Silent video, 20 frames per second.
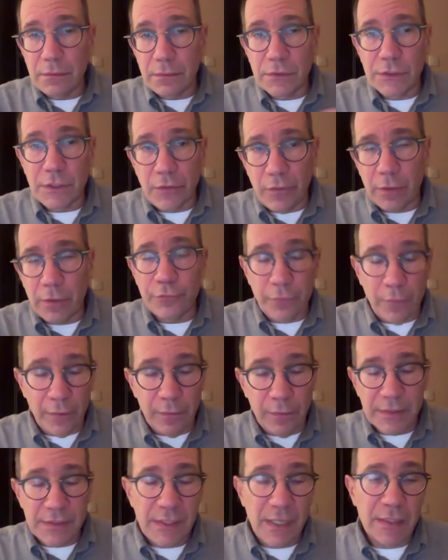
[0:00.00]
Sharon, for all
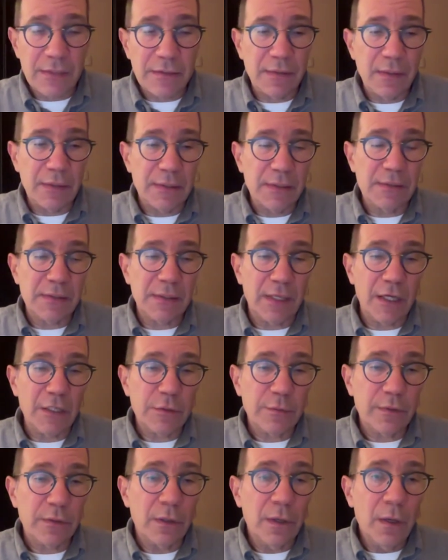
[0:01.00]
the mistakes of the
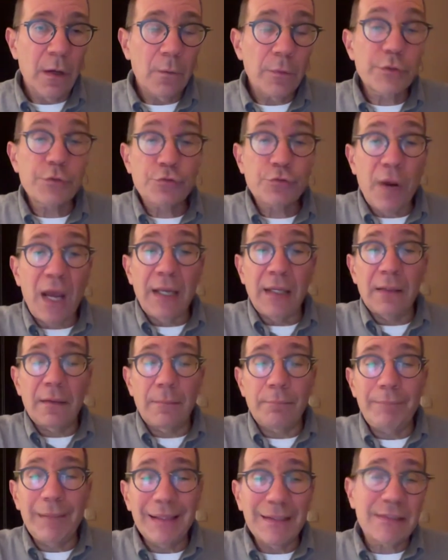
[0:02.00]
disengagement, was
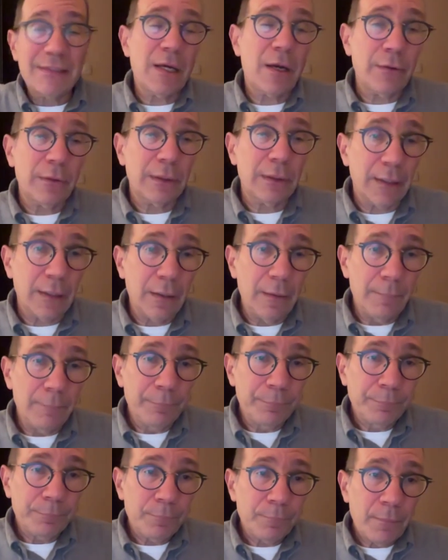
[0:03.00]
right militarily.
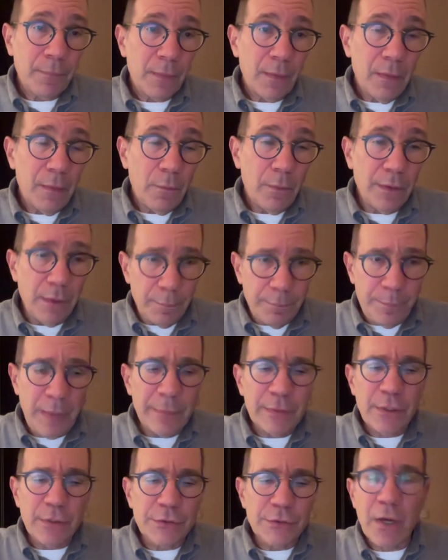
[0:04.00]
What
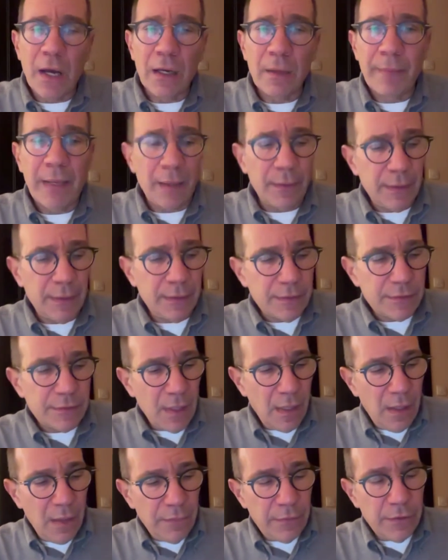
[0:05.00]
people don't talk about is
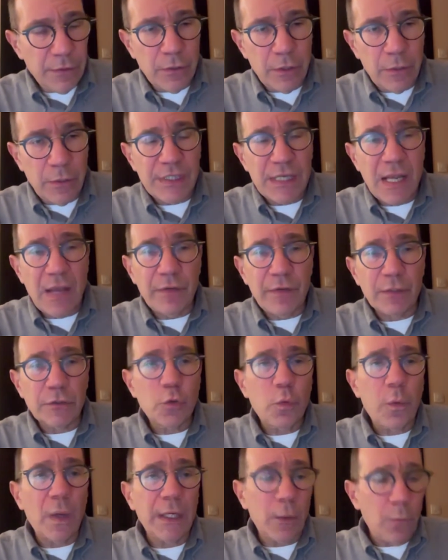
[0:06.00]
the degree to which having
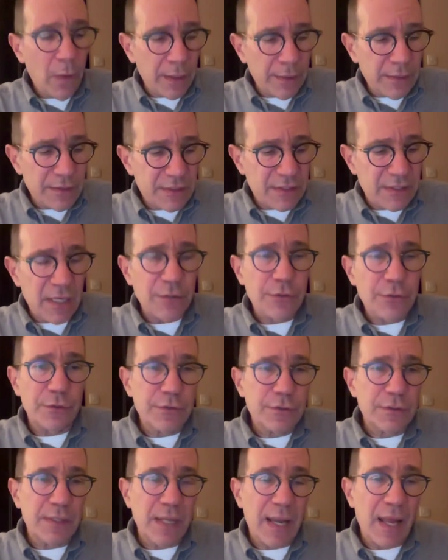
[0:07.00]
21
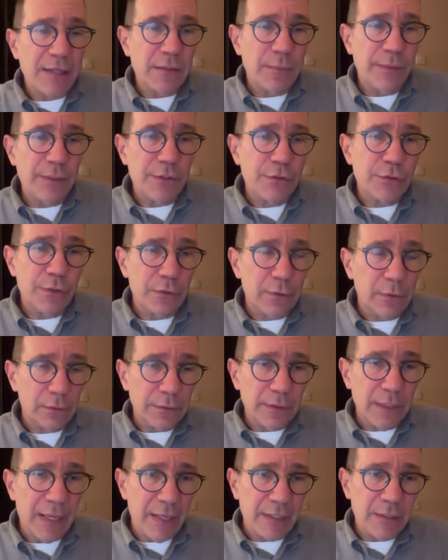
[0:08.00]
centers that had to be
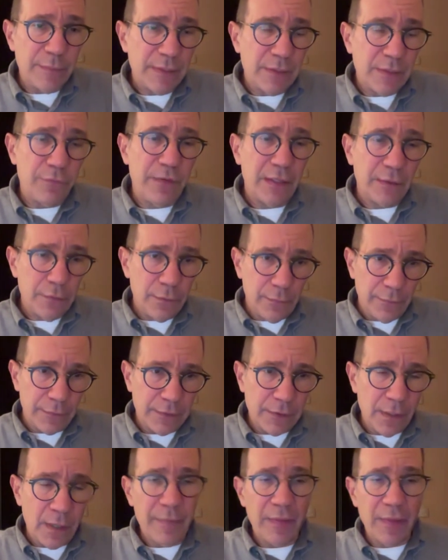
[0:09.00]
circled and had to be defended all the
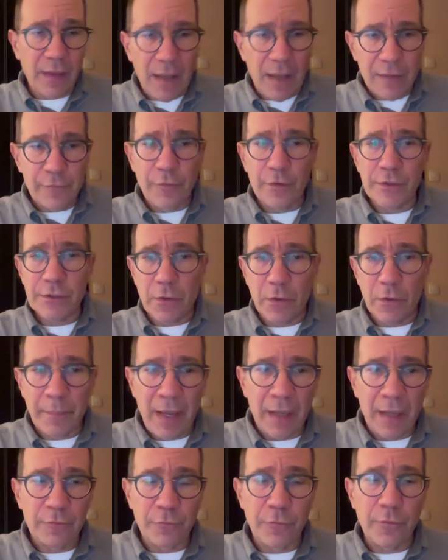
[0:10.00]
time, and the convoys going
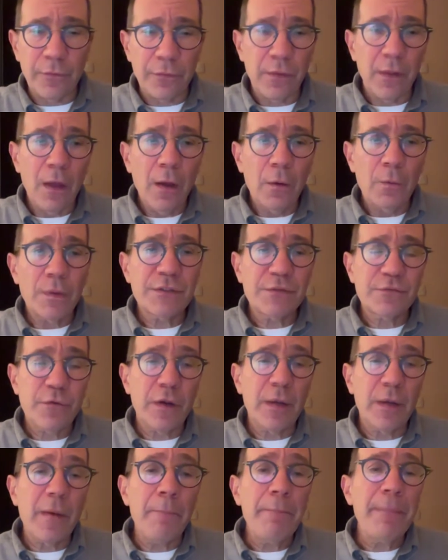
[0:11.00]
back and forth, was for
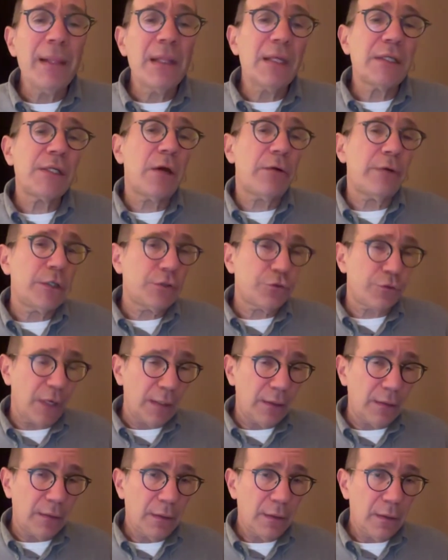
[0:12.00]
him a military
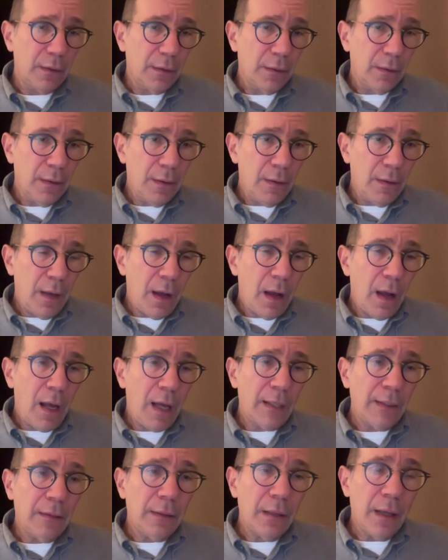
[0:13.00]
drain
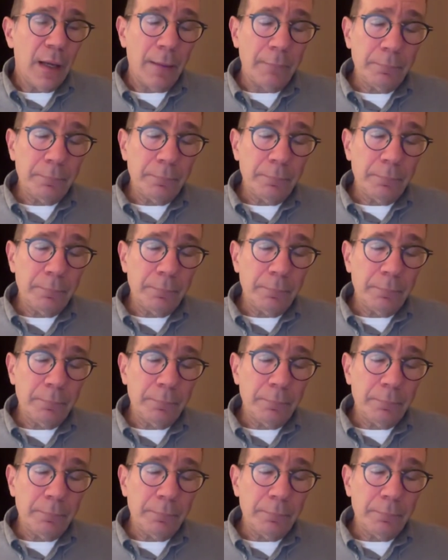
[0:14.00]
on